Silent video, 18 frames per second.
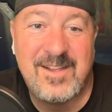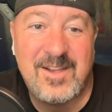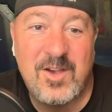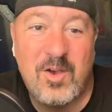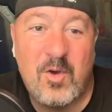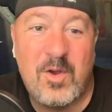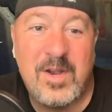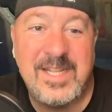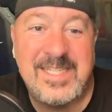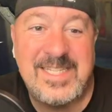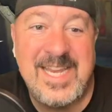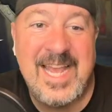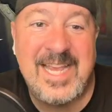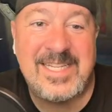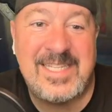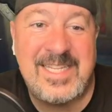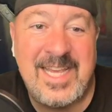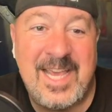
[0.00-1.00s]
on his
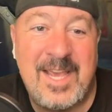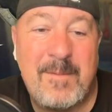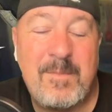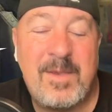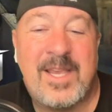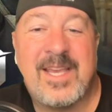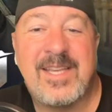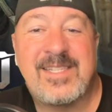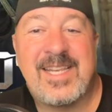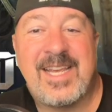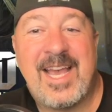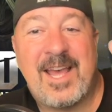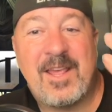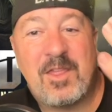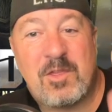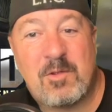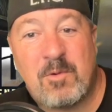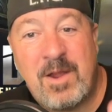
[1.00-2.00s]
next hit because he
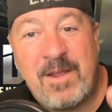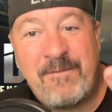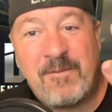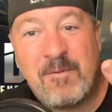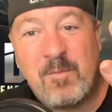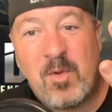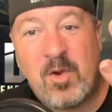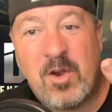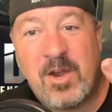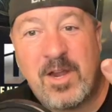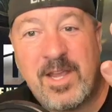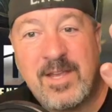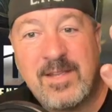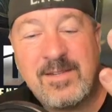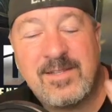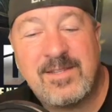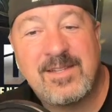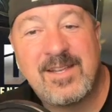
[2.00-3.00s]
got 3 from
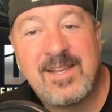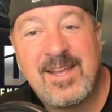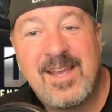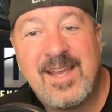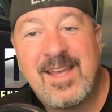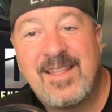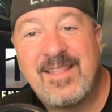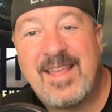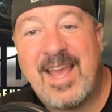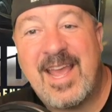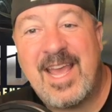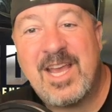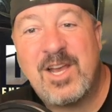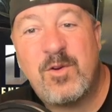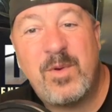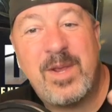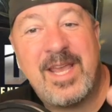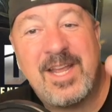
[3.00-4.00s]
Marius, the
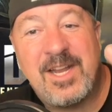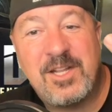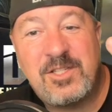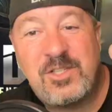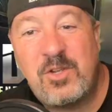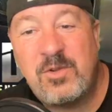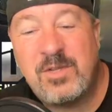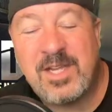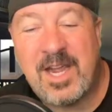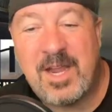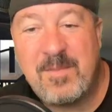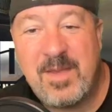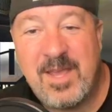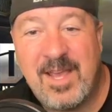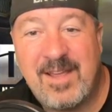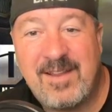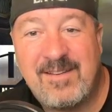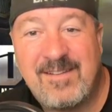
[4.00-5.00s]
AoE, and a 2-time
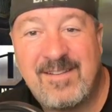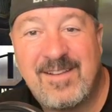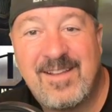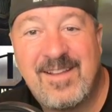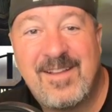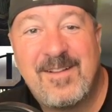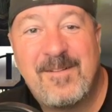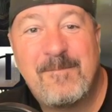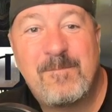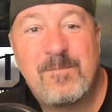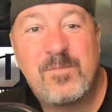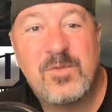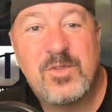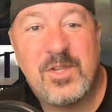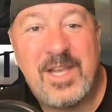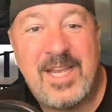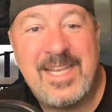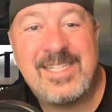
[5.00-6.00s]
hit.
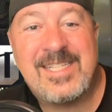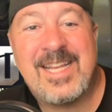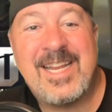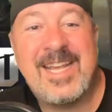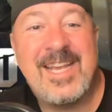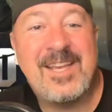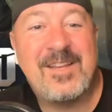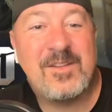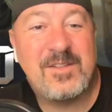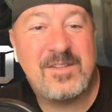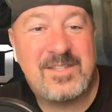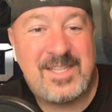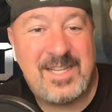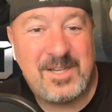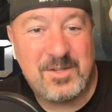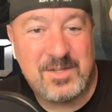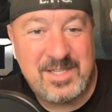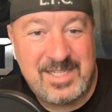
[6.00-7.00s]
So he's going to
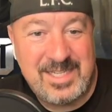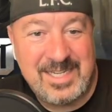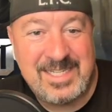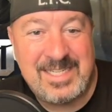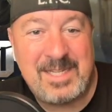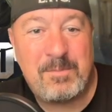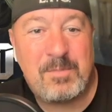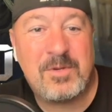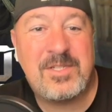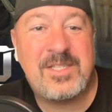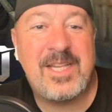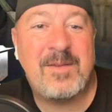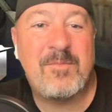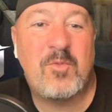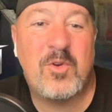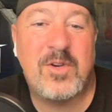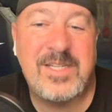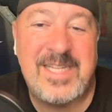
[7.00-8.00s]
deal 60%
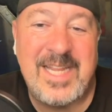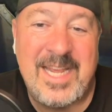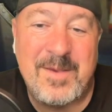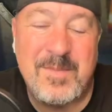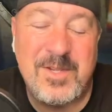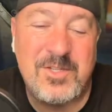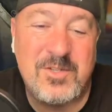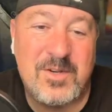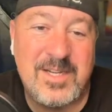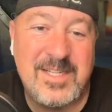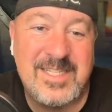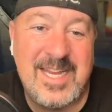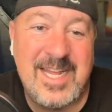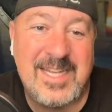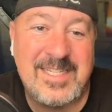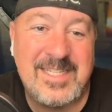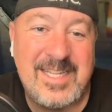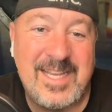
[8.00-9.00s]
more damage on his
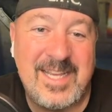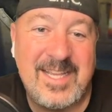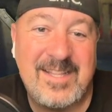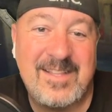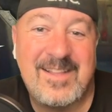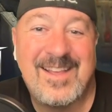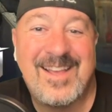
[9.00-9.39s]
next hit.